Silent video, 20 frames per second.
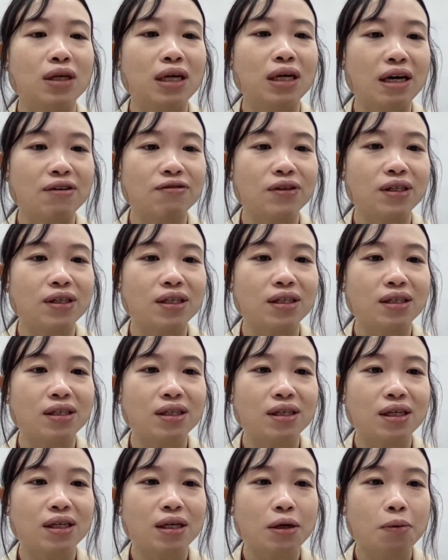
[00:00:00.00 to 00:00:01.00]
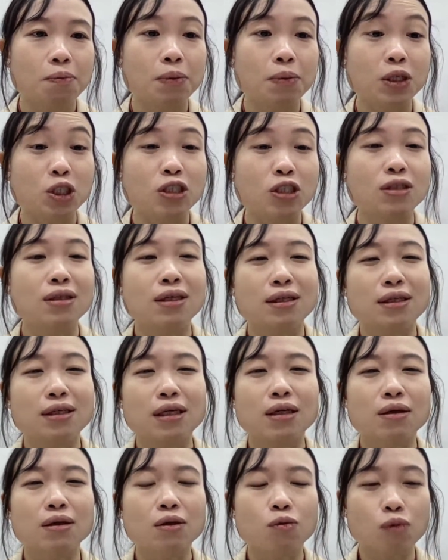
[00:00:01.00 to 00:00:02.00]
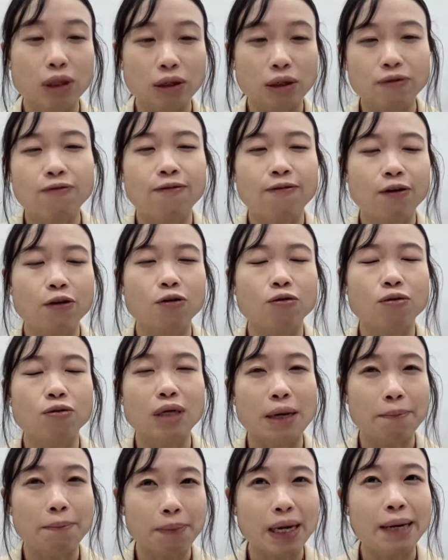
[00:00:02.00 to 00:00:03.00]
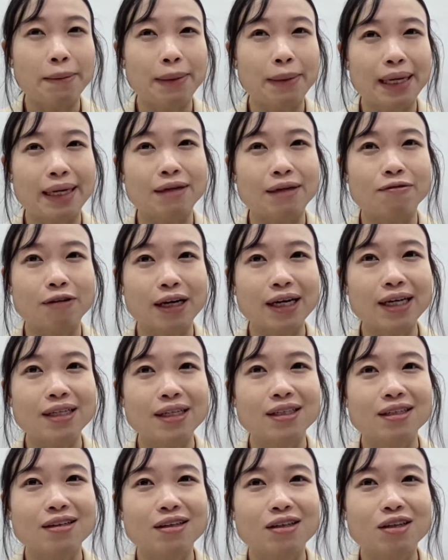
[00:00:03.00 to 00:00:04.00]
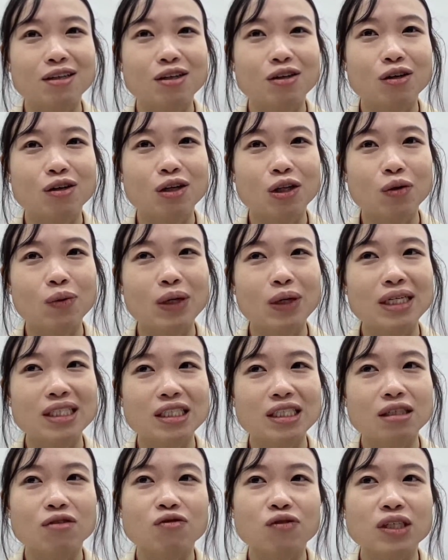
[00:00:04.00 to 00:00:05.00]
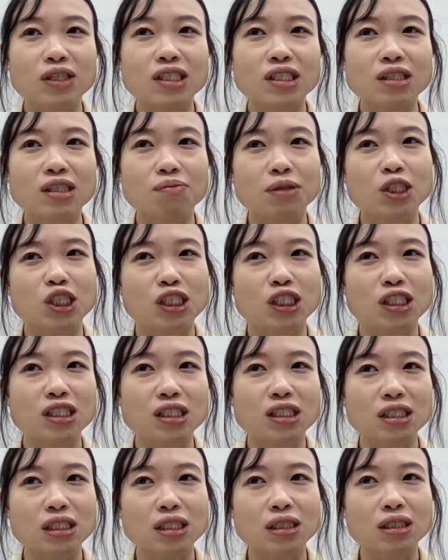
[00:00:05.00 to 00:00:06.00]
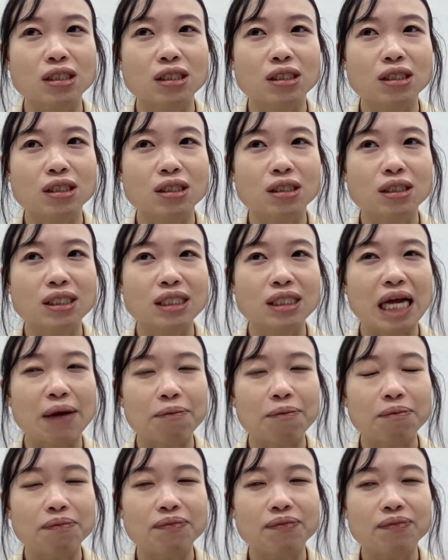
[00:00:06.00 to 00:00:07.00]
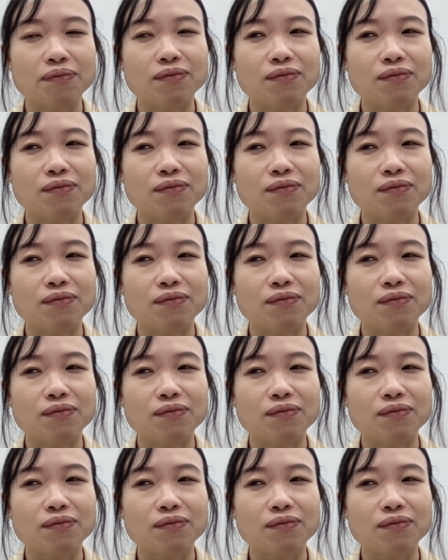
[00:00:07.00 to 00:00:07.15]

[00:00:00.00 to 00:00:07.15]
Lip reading: we cover machine learning workflow and pipeline, right? What is the first machine learning step?